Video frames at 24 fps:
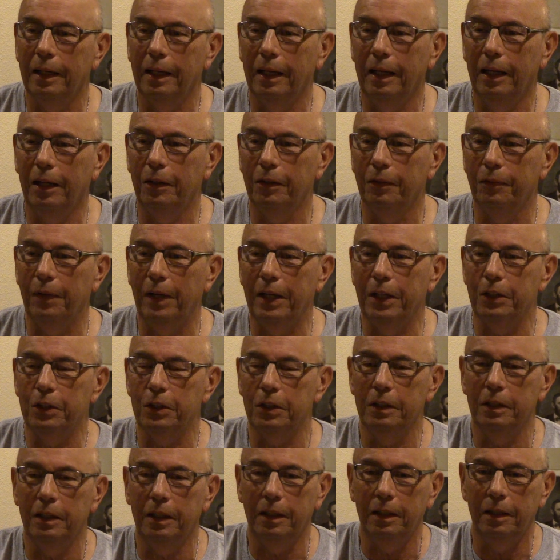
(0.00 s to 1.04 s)

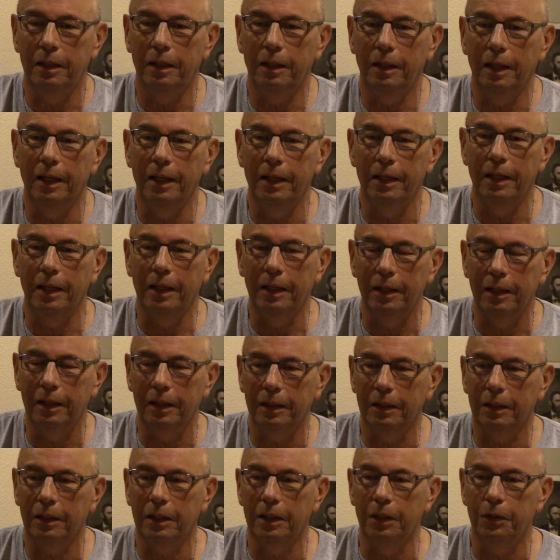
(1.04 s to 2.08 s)
elevation and the
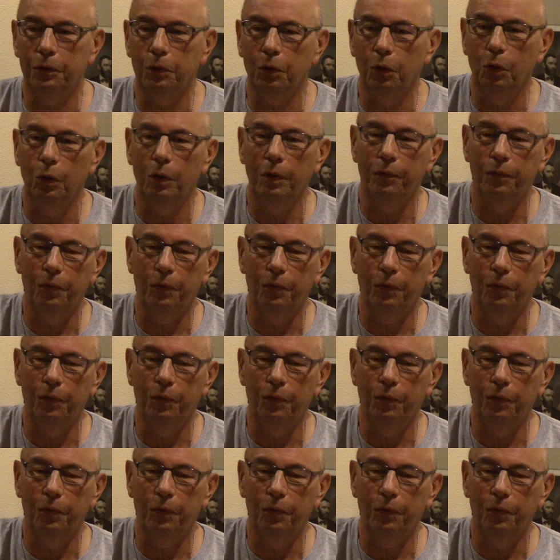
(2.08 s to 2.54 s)
control